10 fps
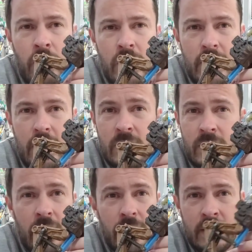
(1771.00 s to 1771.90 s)
I want to say
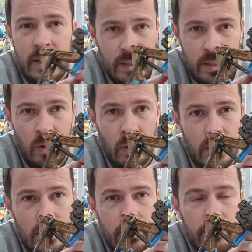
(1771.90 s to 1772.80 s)
it's like
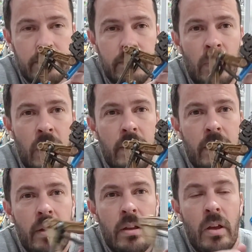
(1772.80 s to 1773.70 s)
$60,
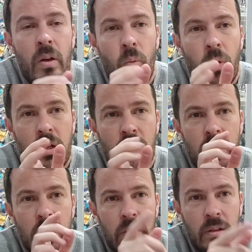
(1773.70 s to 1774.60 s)
right?
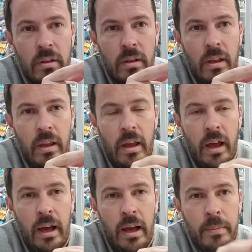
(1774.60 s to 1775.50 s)
Which,
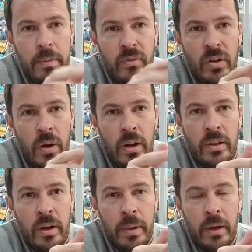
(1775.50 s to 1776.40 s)
if you know
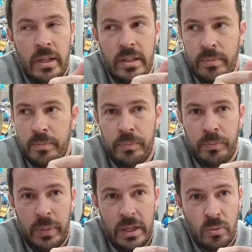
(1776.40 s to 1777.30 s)
anything about these
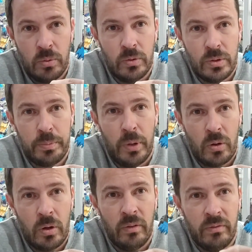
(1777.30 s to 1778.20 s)
Beast Wars
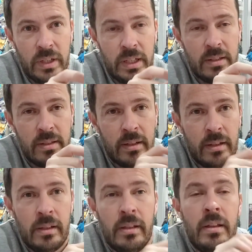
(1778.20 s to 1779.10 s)
Botcon figures,
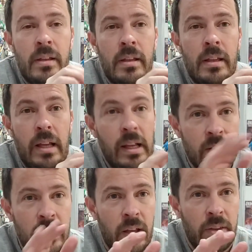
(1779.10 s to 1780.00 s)

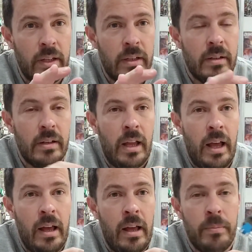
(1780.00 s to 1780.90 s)
is nothing.
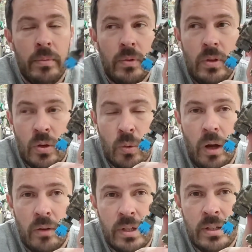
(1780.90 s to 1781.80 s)
You
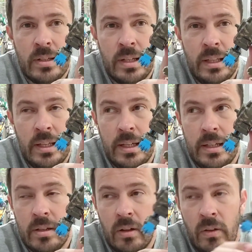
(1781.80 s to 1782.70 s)
quite often see
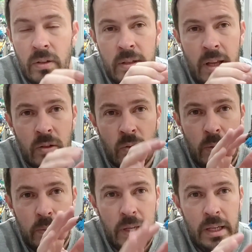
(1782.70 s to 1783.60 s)
these on sales
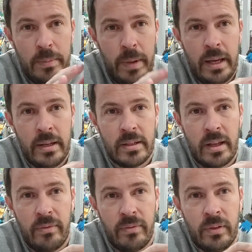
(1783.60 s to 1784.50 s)
groups, eBay and
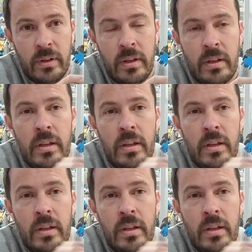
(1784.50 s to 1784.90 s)
stuff,